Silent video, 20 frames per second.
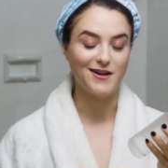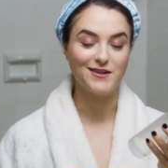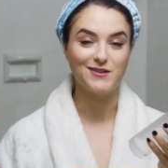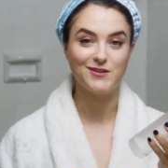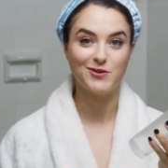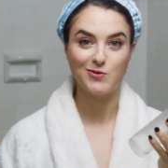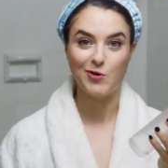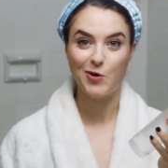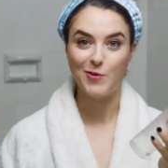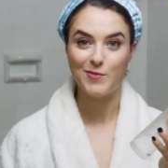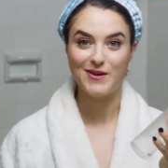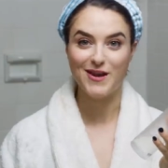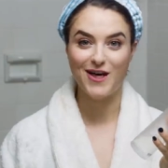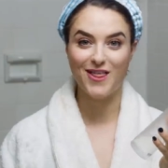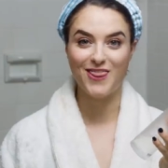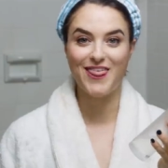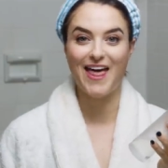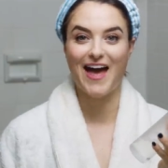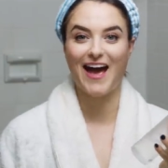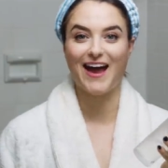Don't quote me
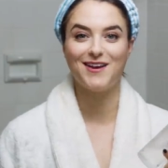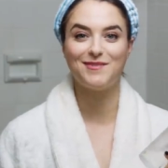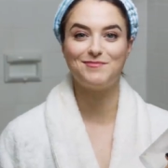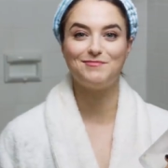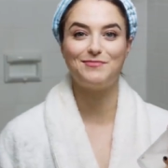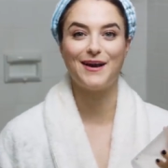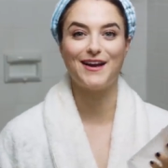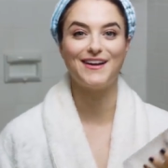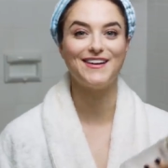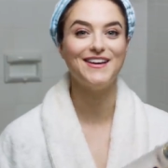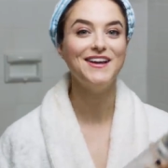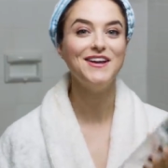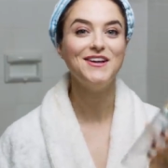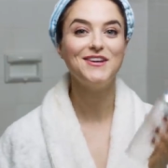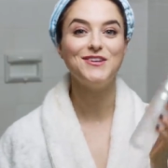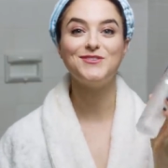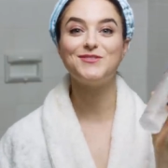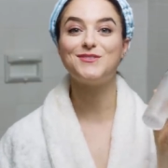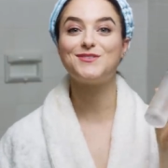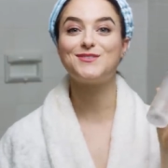on that, but
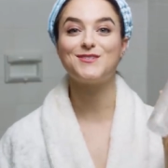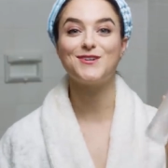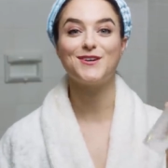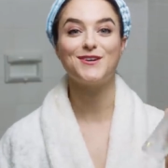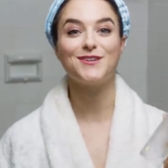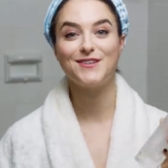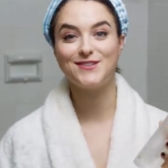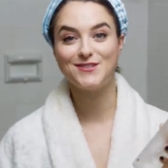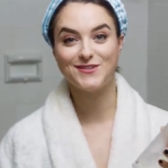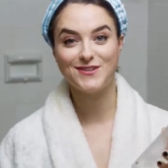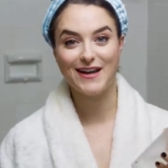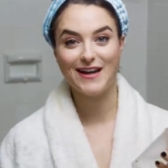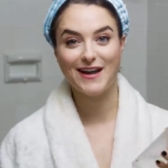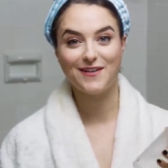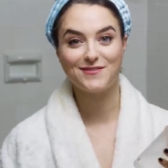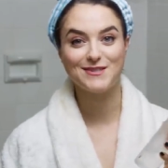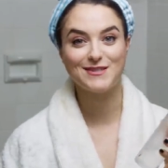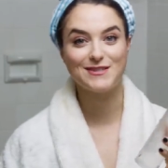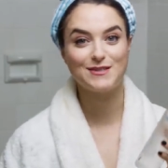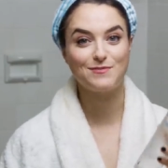you certainly do not
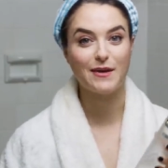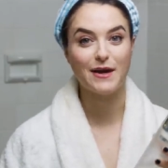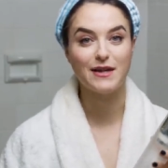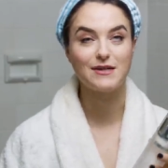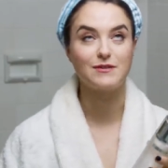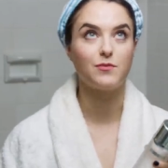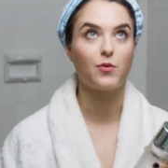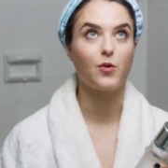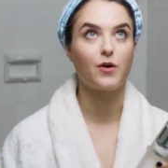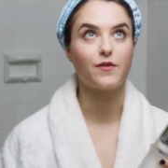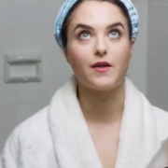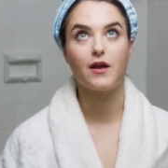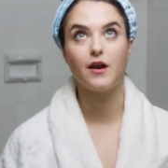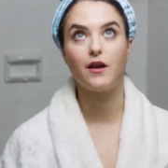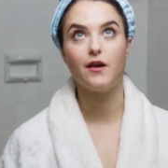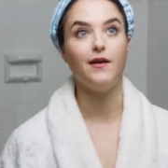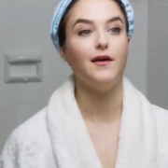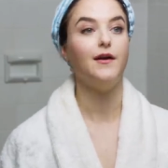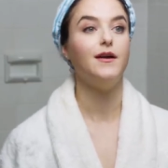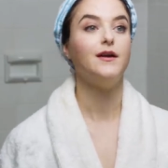have to spend more
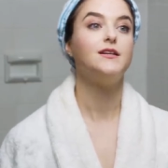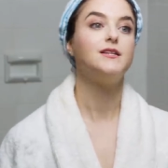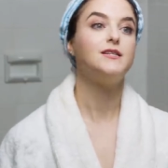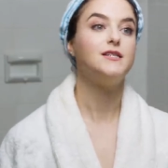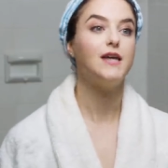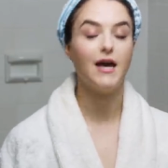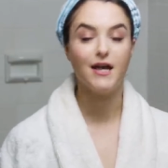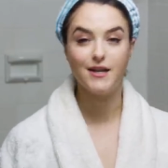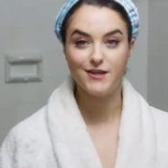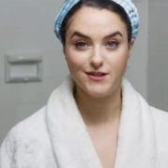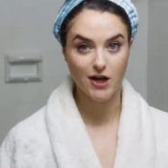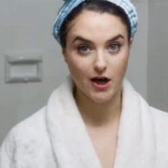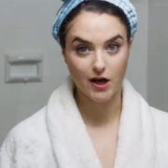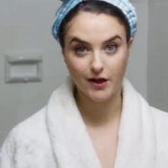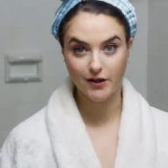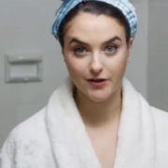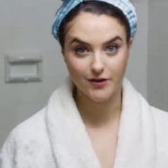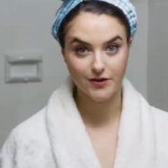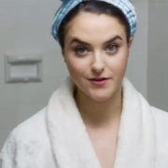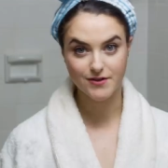than $10
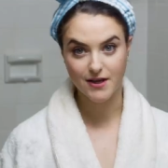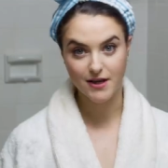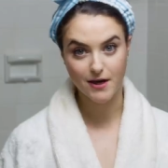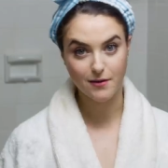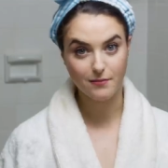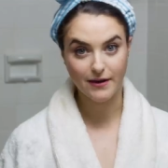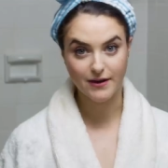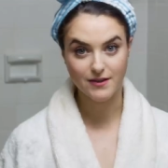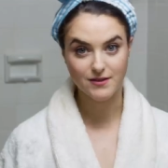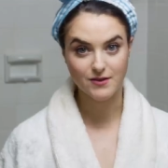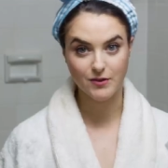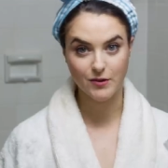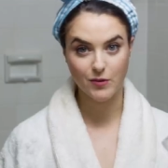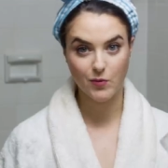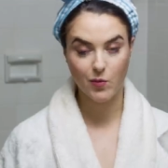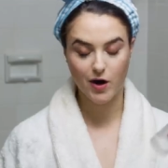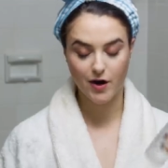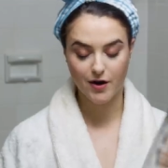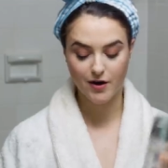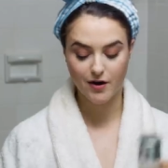on a micellar
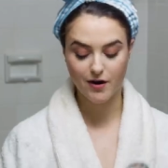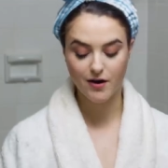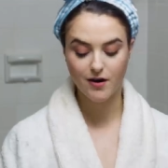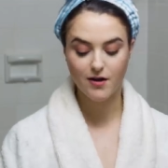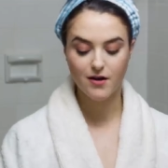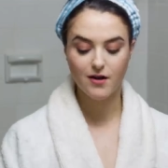water.